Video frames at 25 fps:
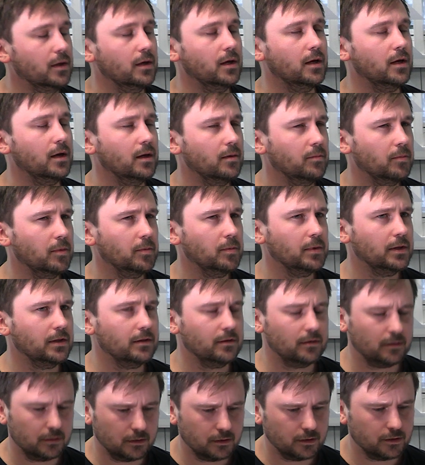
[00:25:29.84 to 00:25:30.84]
And I'm a
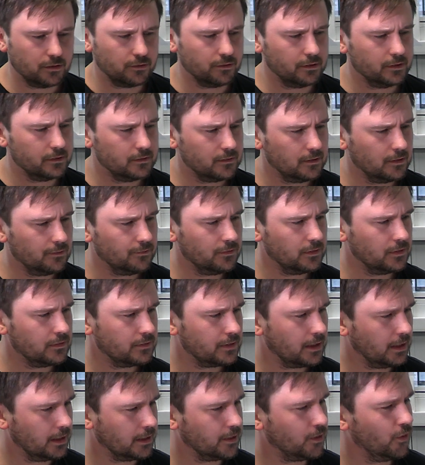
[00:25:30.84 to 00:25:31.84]
bit curious if it's
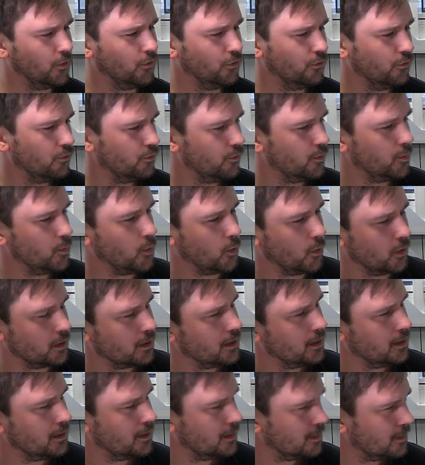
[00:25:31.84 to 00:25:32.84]
kind of like
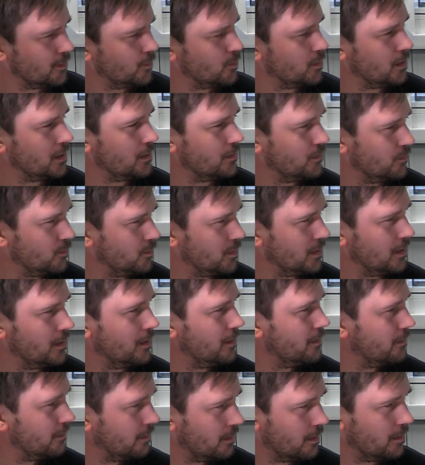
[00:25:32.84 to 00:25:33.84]
under-reporting in the B2B
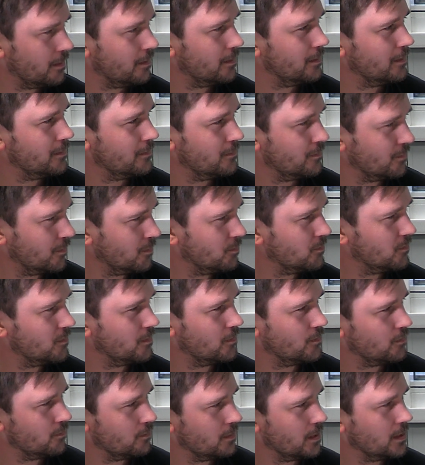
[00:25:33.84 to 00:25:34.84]
area in some
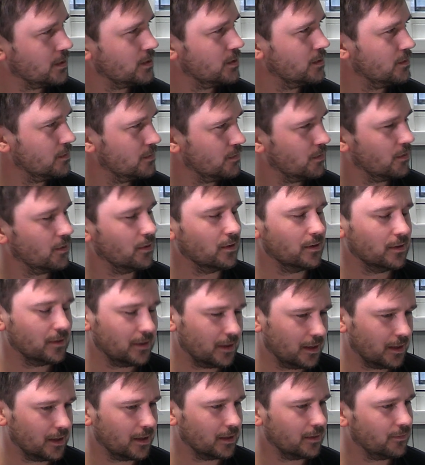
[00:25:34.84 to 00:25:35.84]
situations on
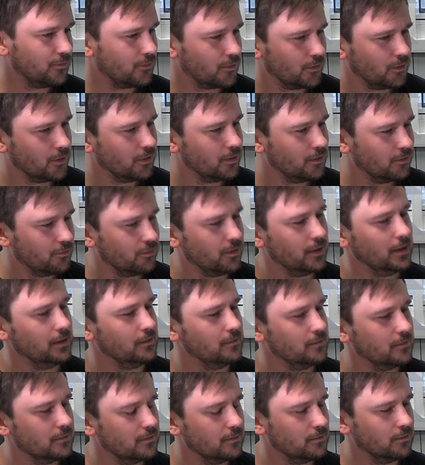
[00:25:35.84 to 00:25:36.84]
kind of like fraud
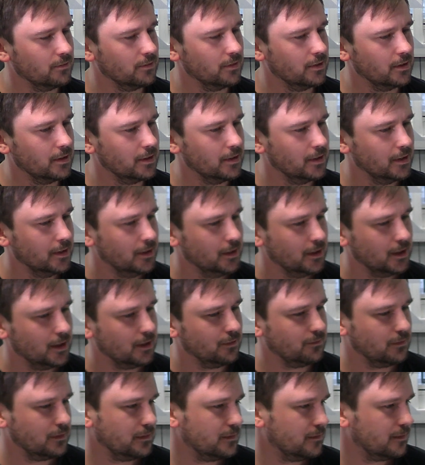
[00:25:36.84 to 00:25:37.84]
rates, or
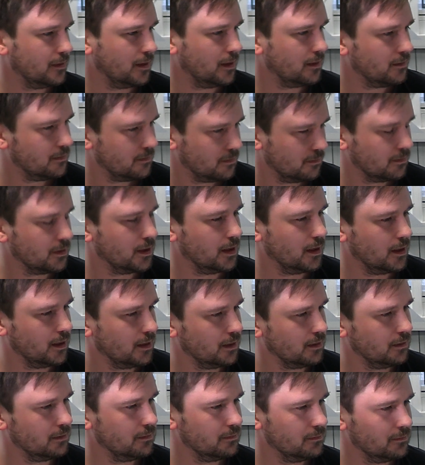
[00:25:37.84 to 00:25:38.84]
if it's that,
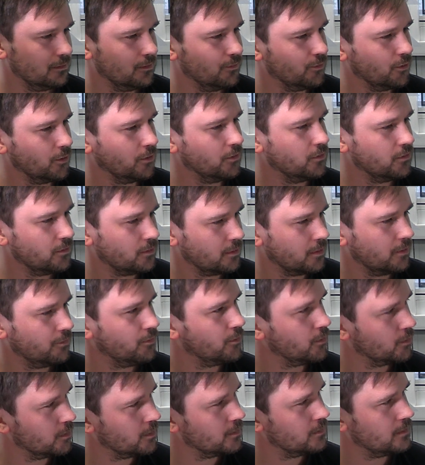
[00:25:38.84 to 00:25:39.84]
okay, the fraudsters are
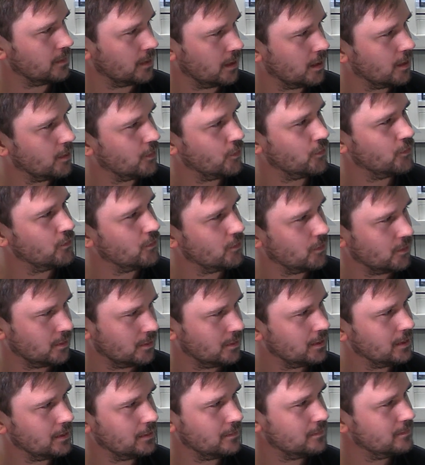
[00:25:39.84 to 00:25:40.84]
focusing a lot
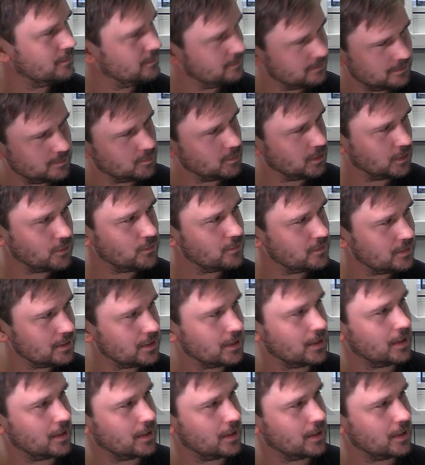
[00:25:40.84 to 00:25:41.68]
on these B2C